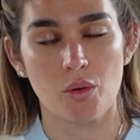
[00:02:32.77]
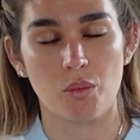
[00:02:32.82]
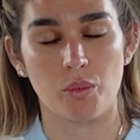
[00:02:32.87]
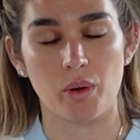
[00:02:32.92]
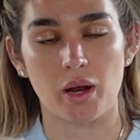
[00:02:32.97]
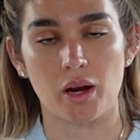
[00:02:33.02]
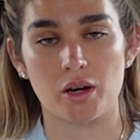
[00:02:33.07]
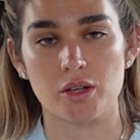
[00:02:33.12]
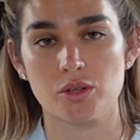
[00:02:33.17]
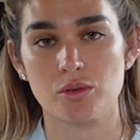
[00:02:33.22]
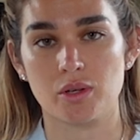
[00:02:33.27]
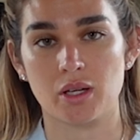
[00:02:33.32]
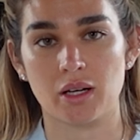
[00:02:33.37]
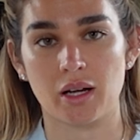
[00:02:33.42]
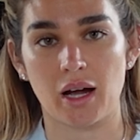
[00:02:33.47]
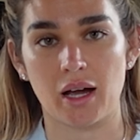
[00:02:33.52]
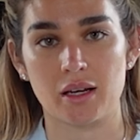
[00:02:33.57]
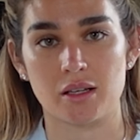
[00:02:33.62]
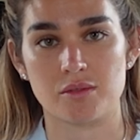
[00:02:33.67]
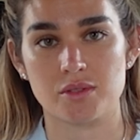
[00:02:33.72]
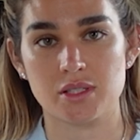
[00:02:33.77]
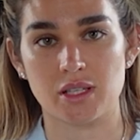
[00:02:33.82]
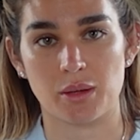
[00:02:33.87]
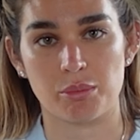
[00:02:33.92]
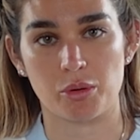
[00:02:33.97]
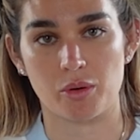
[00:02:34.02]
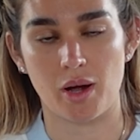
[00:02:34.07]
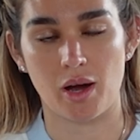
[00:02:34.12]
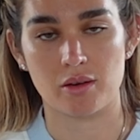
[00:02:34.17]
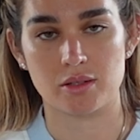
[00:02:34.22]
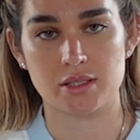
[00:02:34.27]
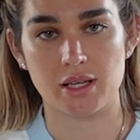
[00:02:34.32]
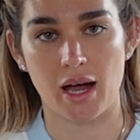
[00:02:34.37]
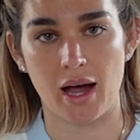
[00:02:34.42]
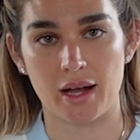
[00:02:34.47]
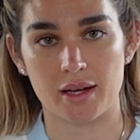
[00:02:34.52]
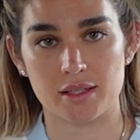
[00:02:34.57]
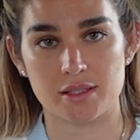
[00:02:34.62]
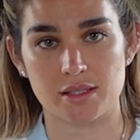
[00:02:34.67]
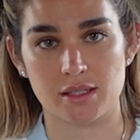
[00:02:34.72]
where you can kind of skip around
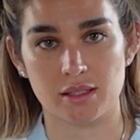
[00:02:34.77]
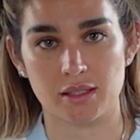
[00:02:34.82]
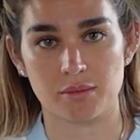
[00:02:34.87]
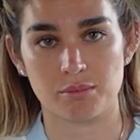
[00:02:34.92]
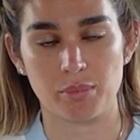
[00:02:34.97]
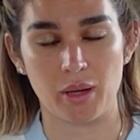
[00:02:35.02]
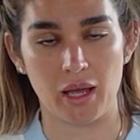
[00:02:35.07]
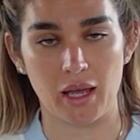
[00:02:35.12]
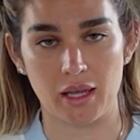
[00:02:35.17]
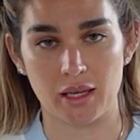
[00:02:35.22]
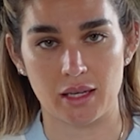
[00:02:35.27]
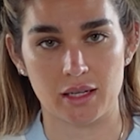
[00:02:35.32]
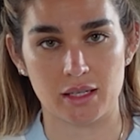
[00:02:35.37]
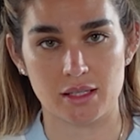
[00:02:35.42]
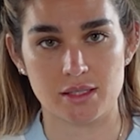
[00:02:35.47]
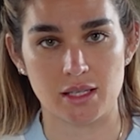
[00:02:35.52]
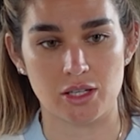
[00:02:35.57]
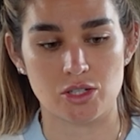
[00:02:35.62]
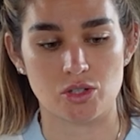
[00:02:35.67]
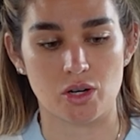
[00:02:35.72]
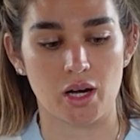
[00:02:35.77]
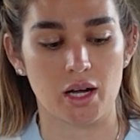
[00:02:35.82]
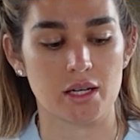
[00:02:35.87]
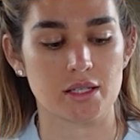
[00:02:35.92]
tax and paying it, etc.